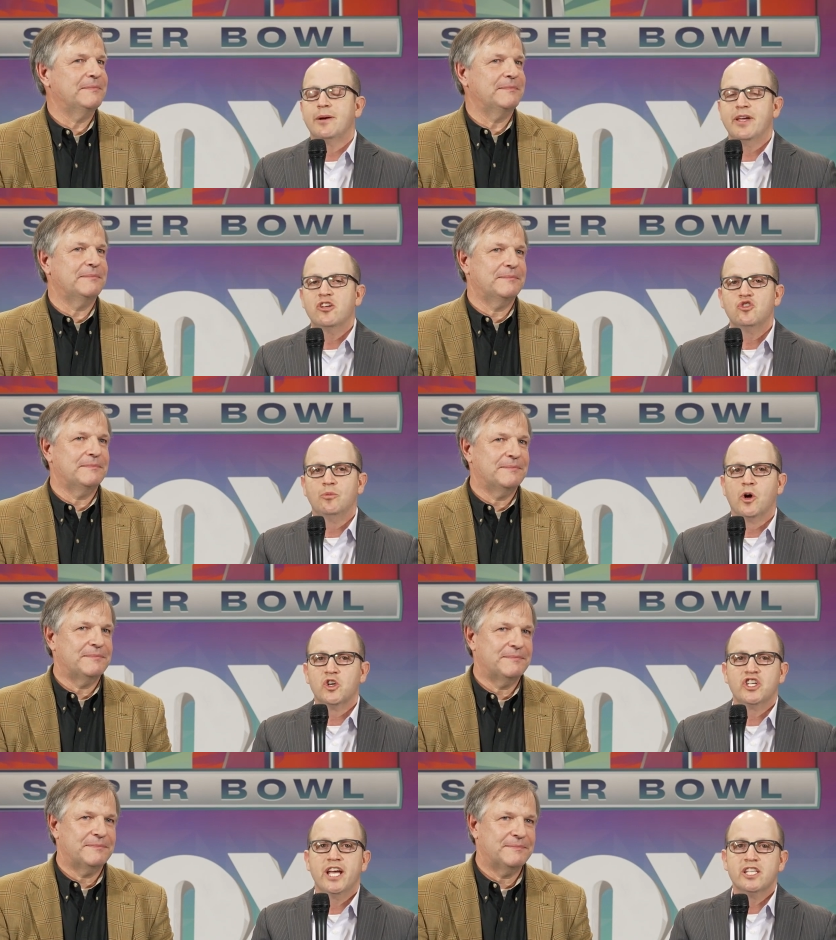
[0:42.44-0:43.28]
Speaker 1: I'm Andrew
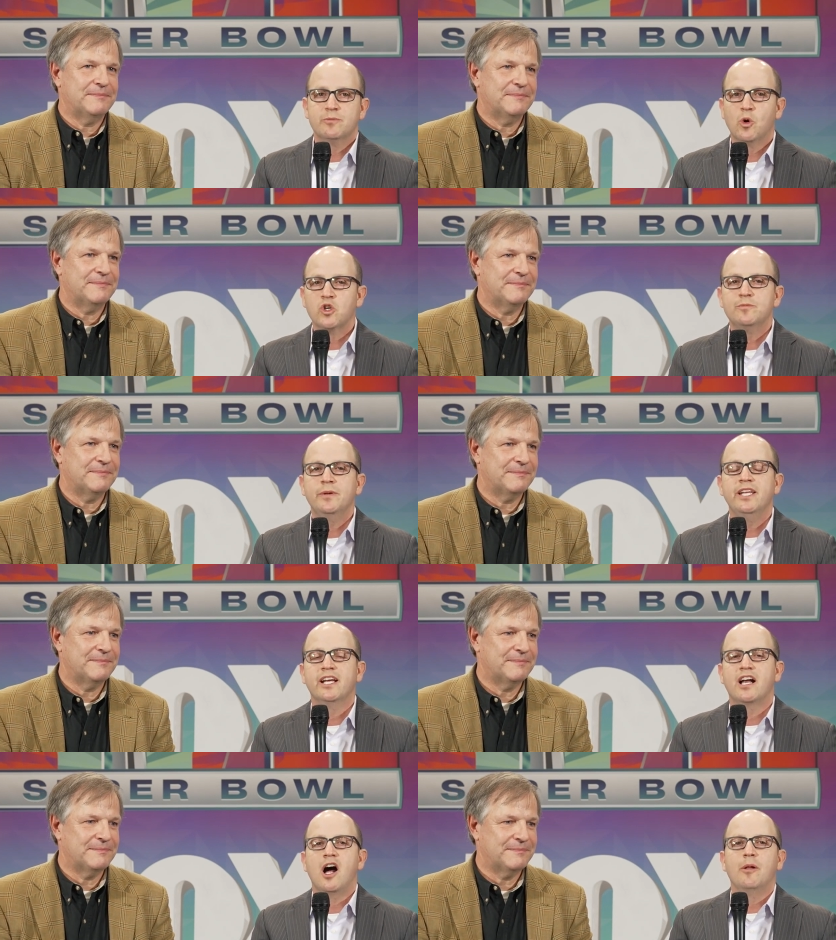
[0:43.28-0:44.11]
Marchand, sports
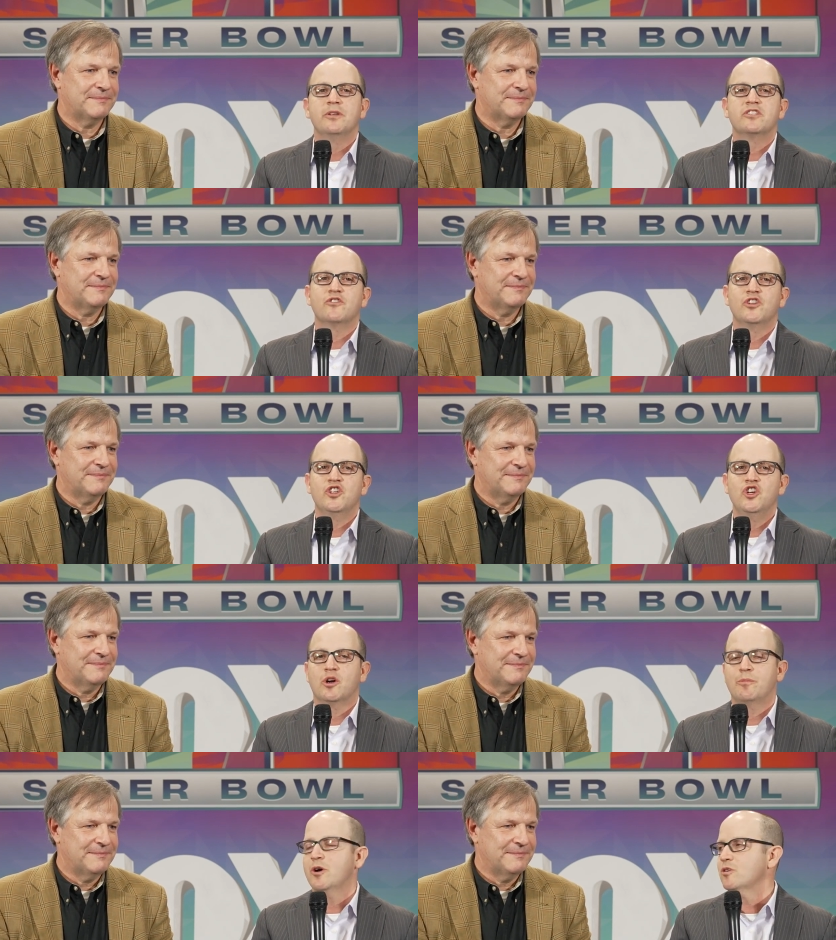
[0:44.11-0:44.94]
media columnist for the New
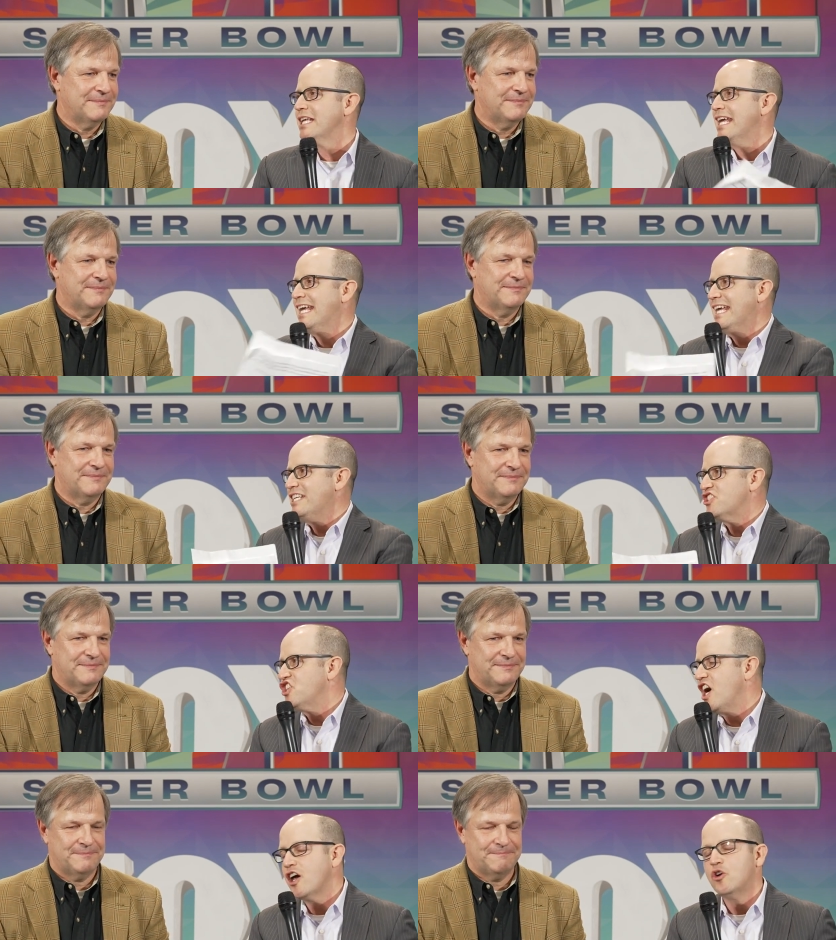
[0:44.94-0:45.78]
York Post. He's
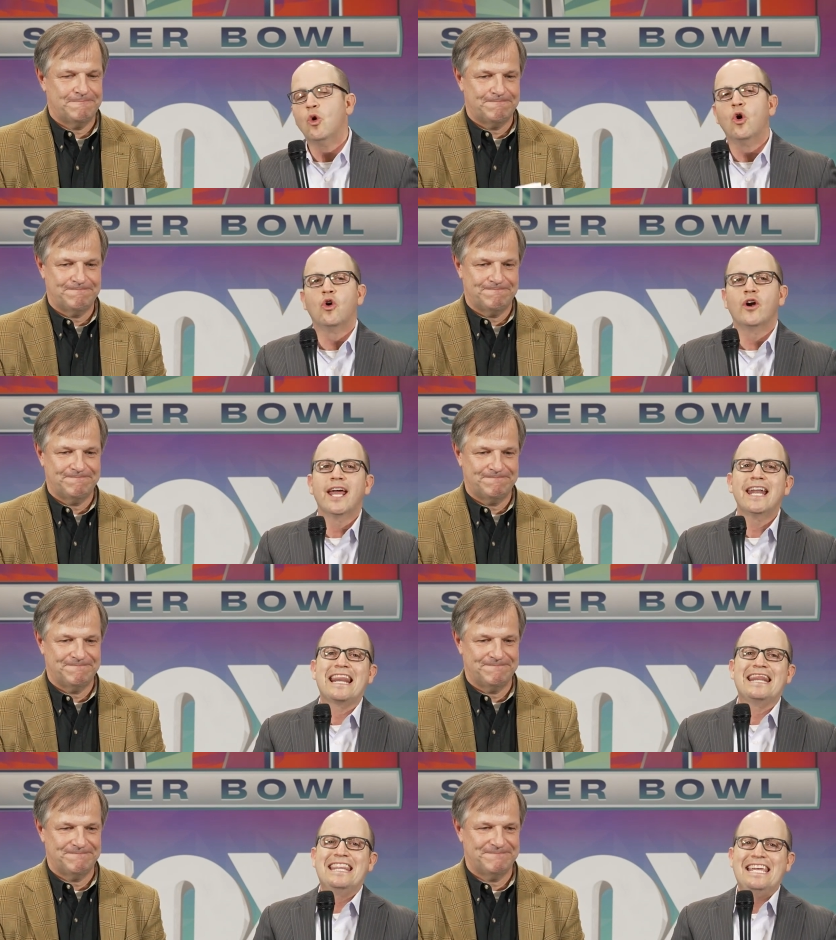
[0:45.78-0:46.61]
John
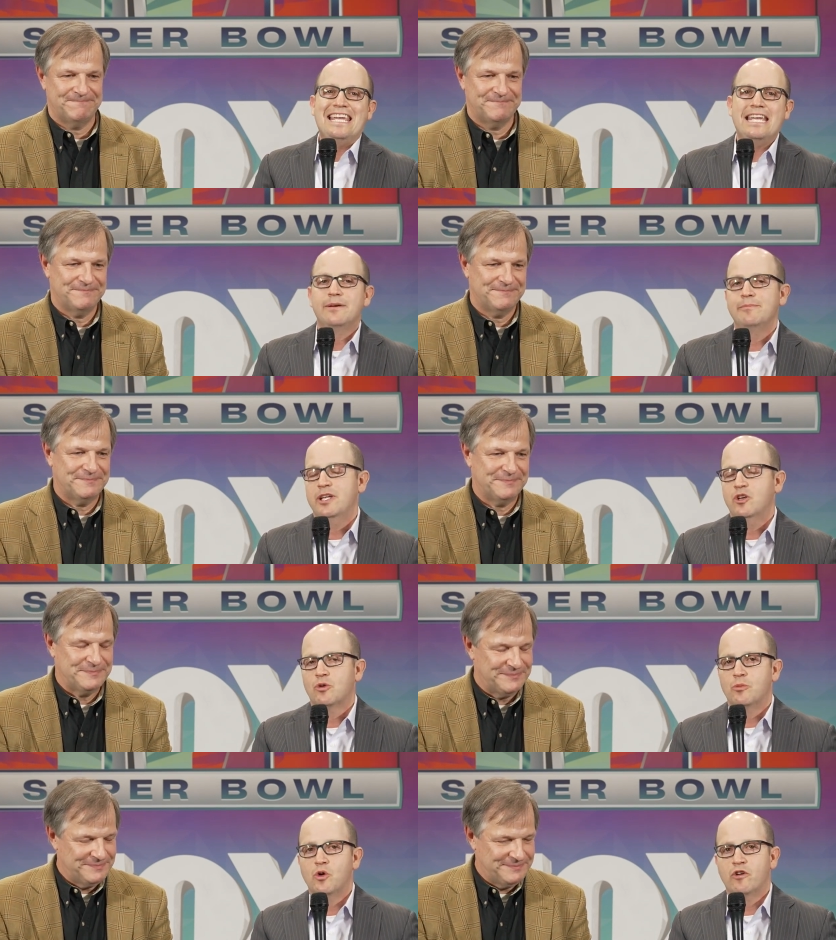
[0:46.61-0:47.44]
Ourand, the
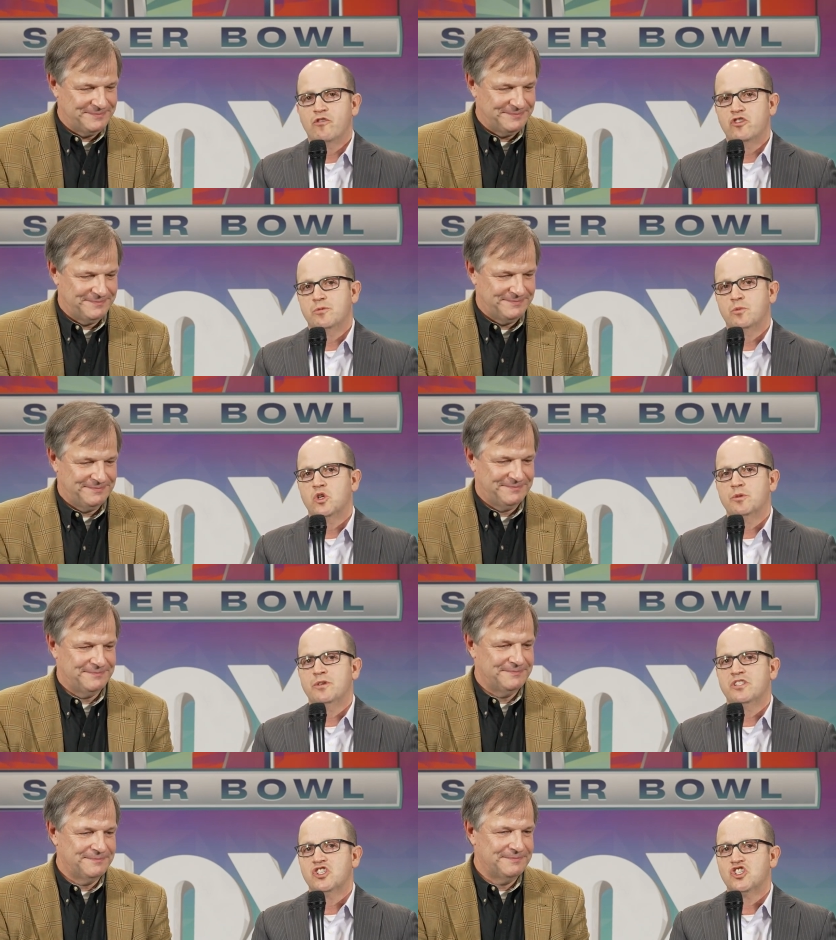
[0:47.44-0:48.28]
media reporter for the Sports
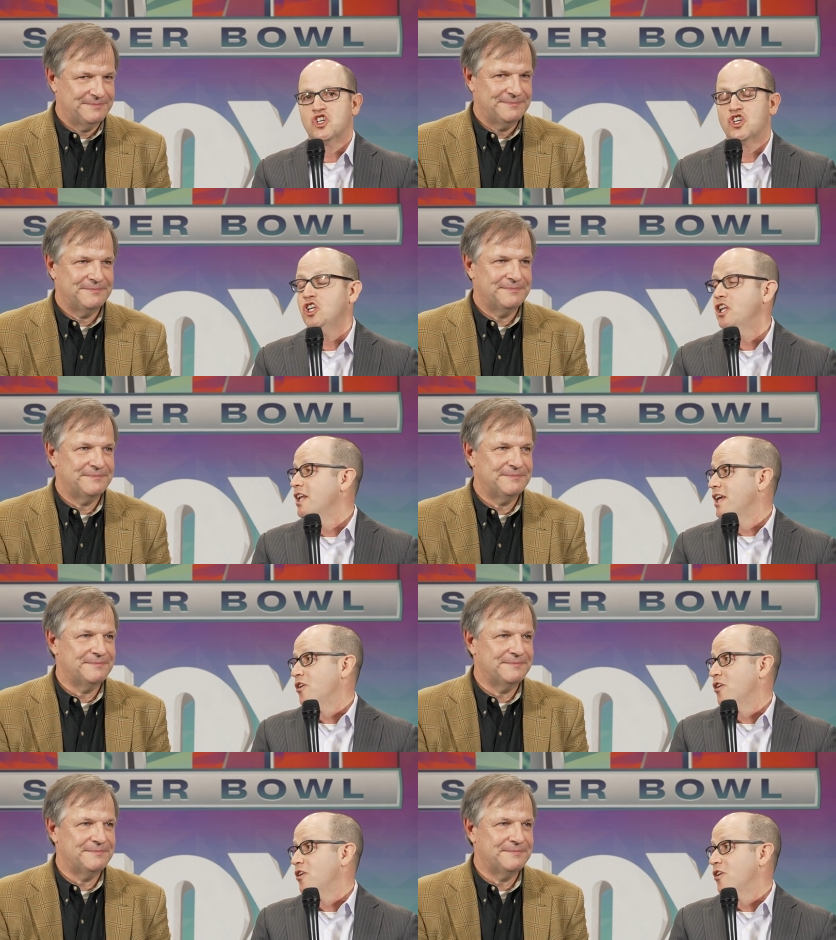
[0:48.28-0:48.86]
Business Journal.